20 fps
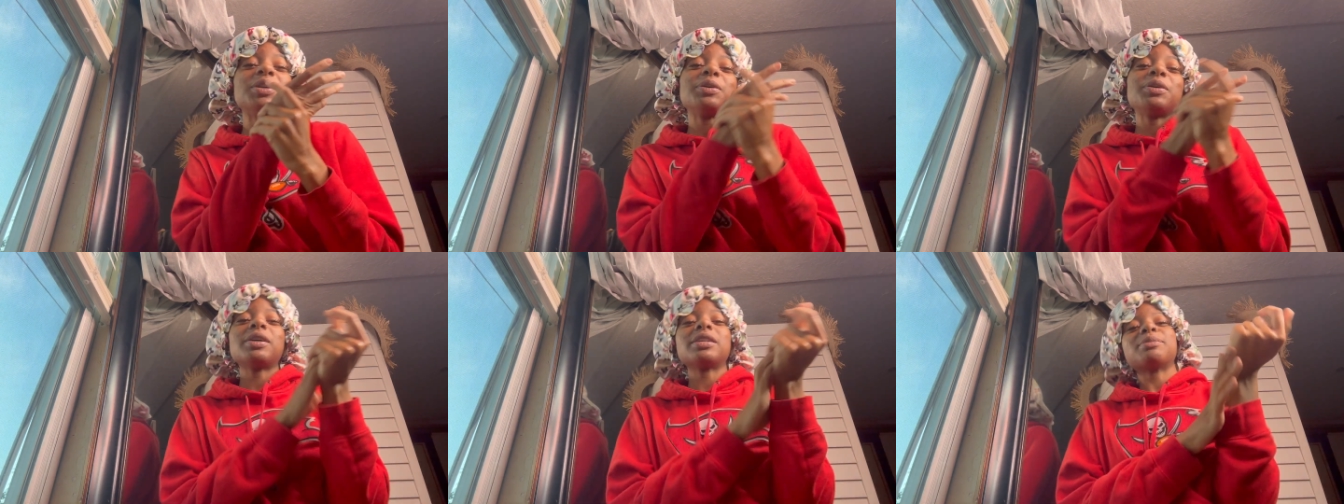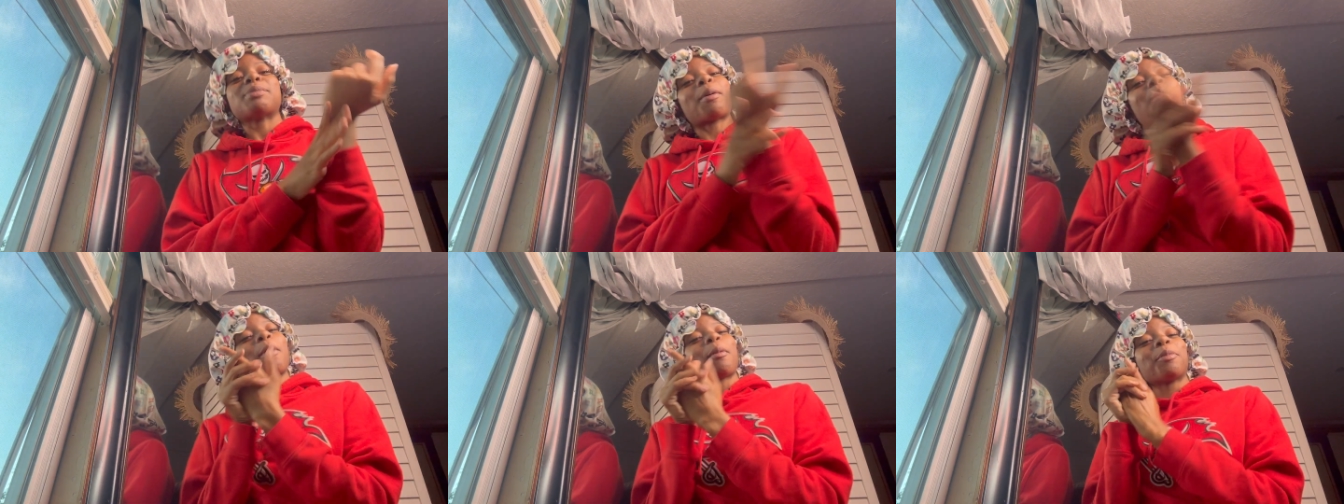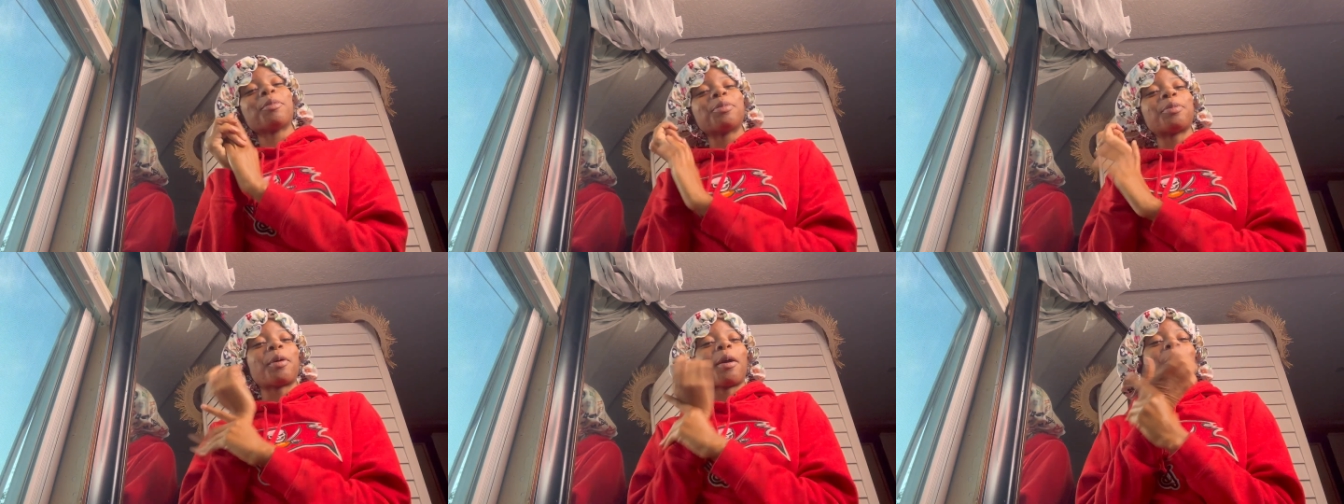because my
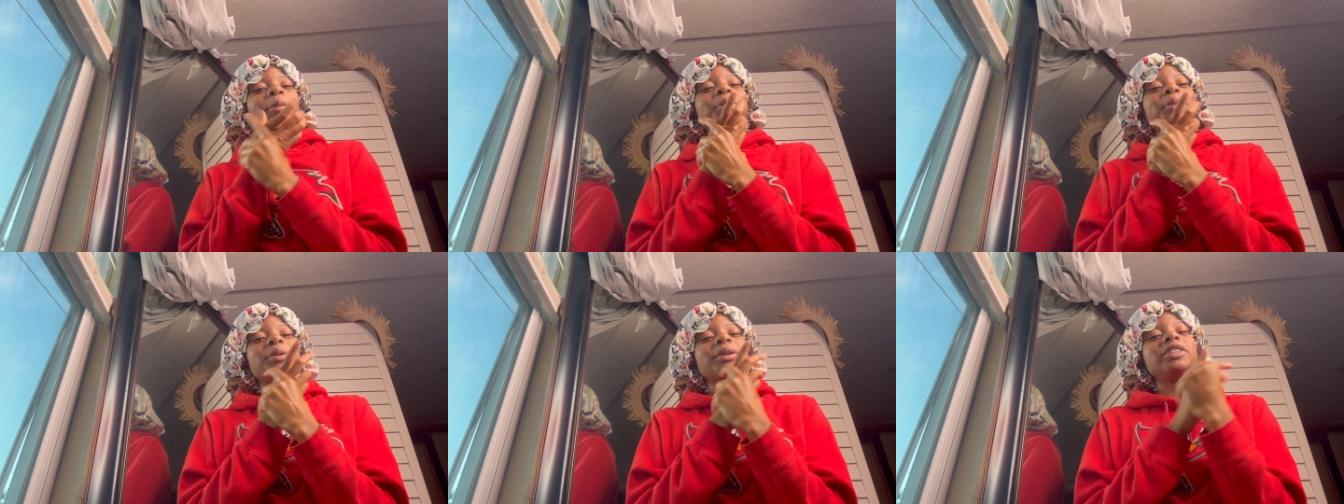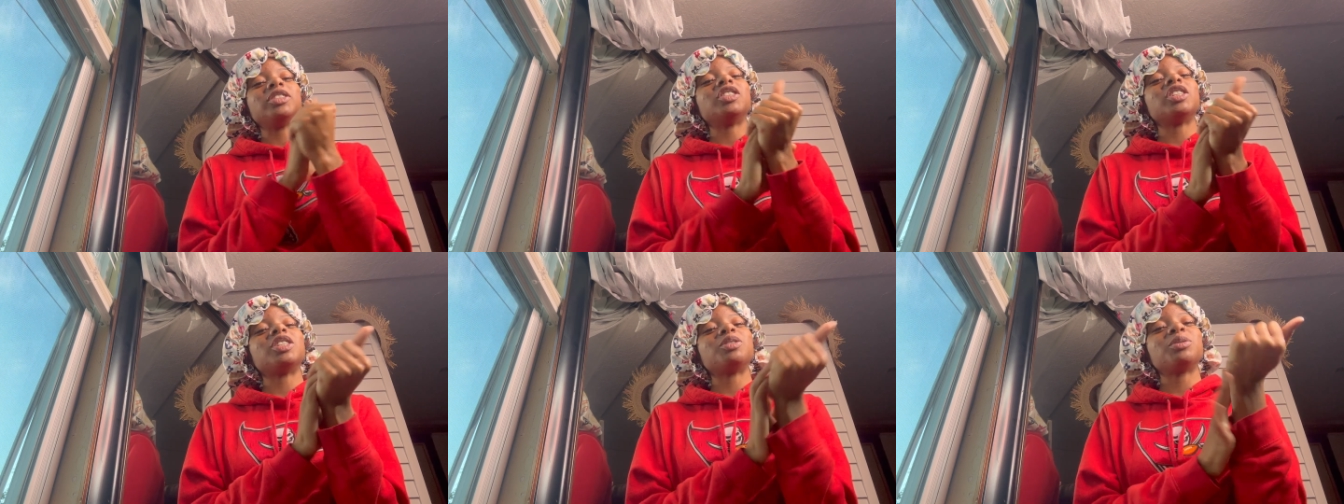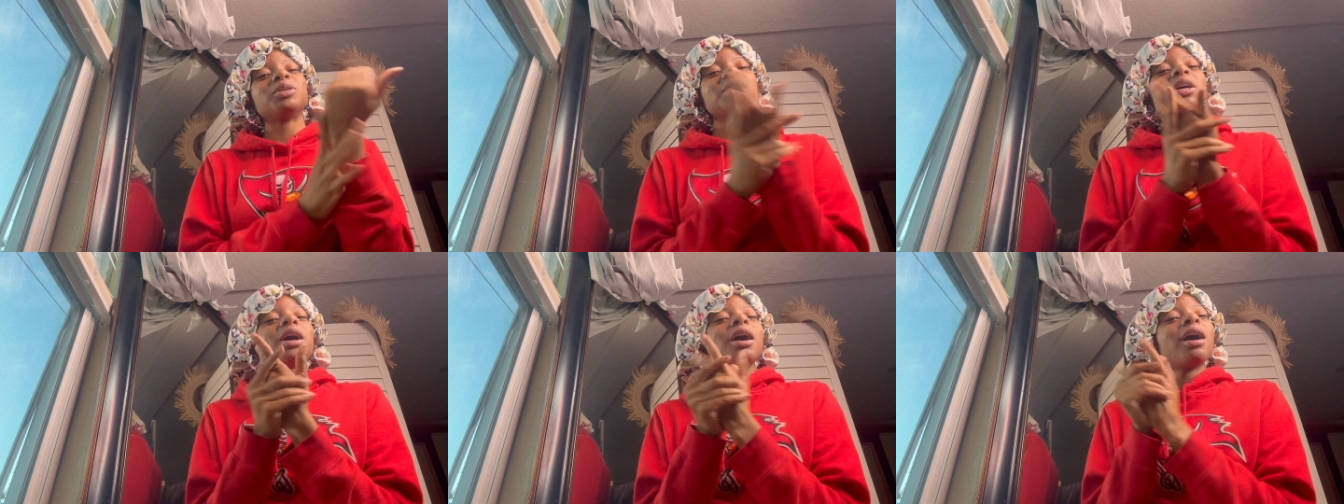mom probably would have
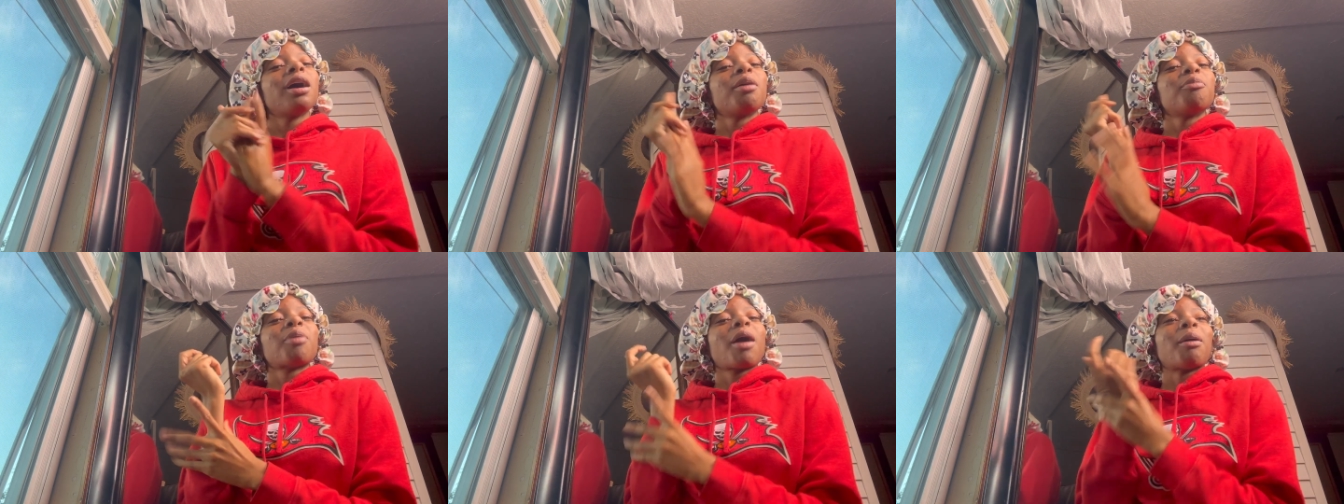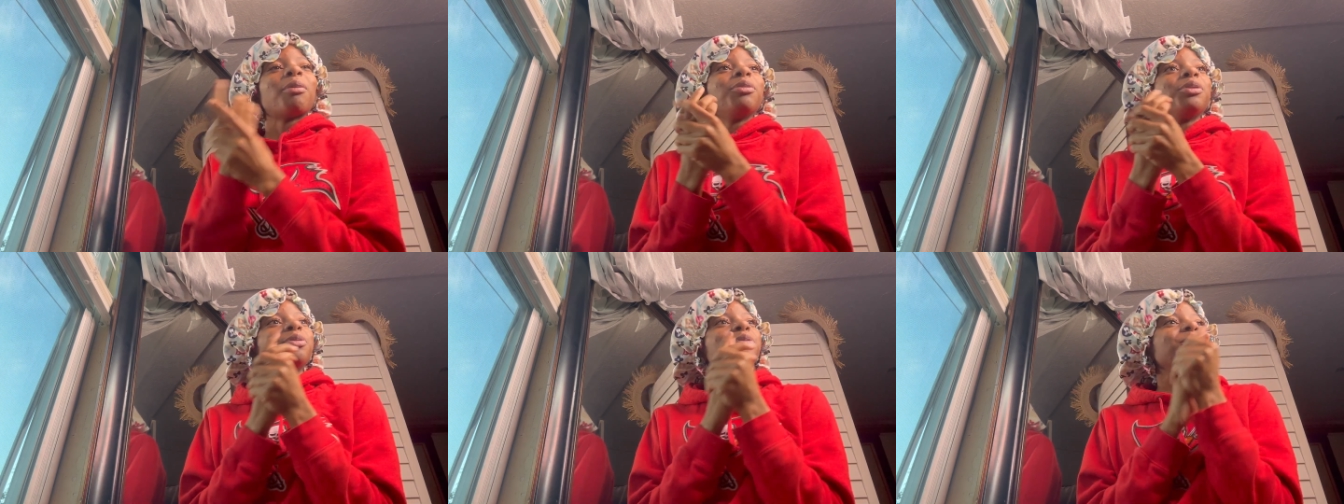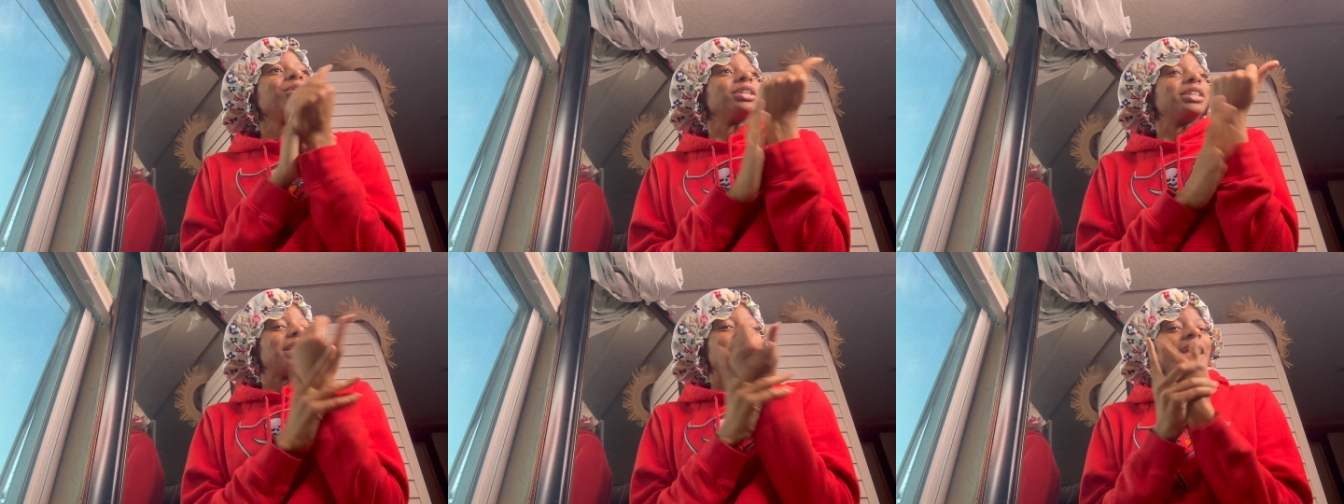just probably
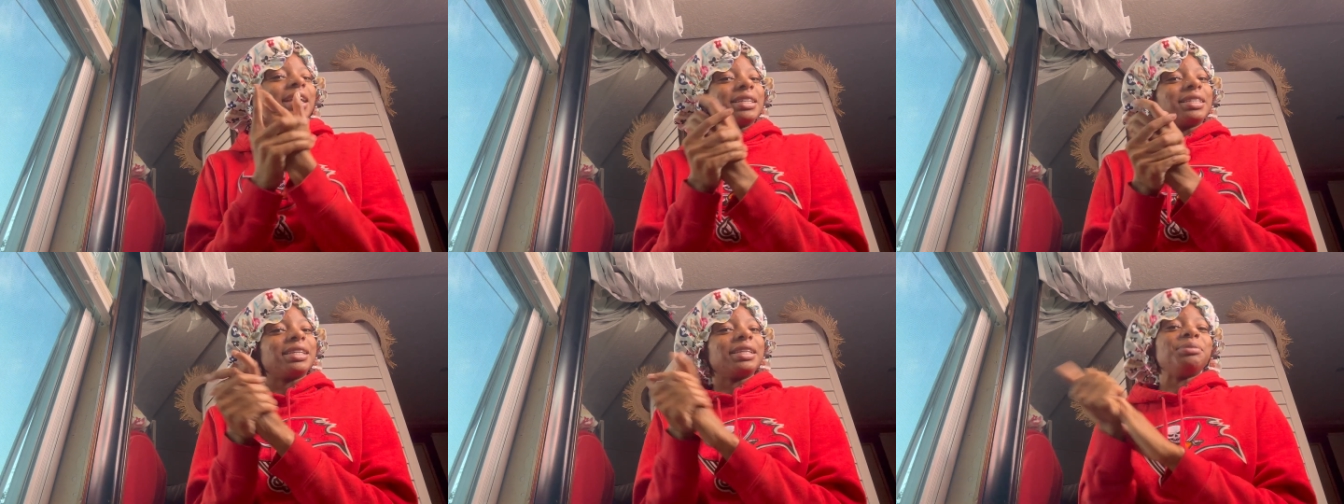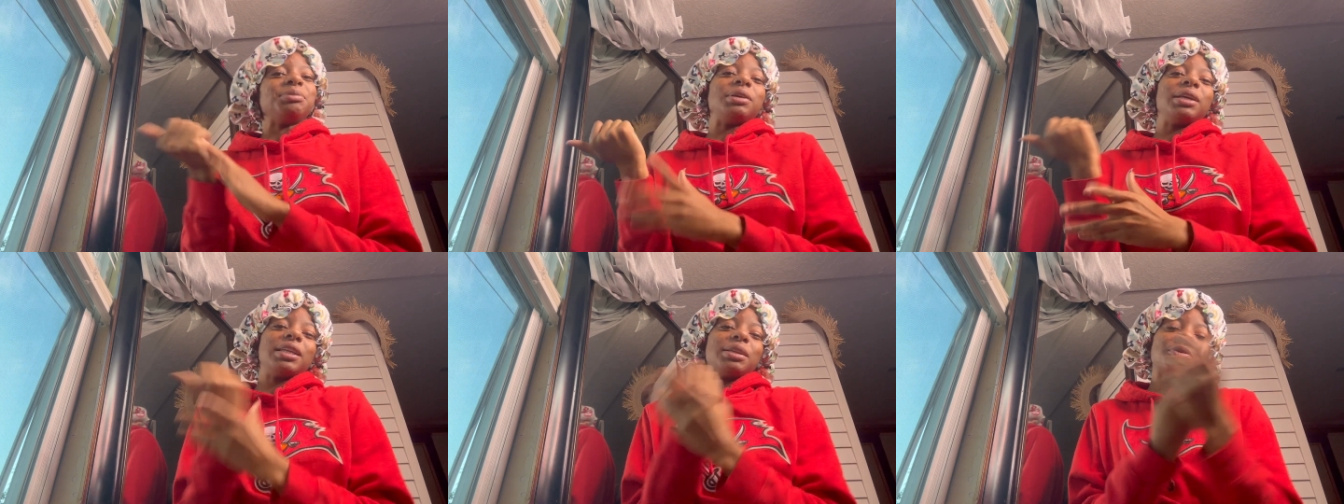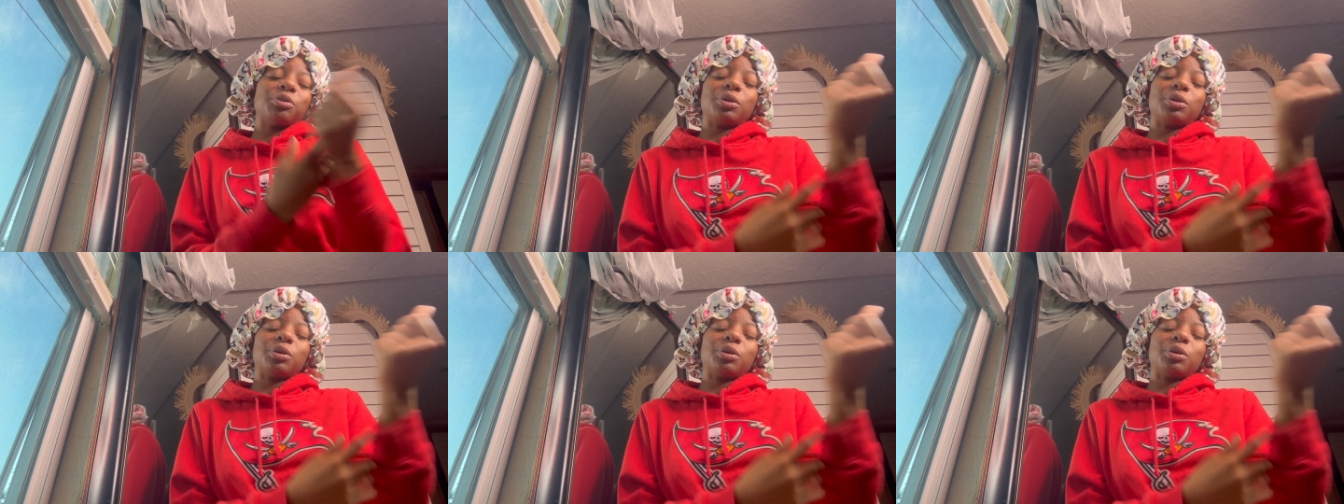would have texted me.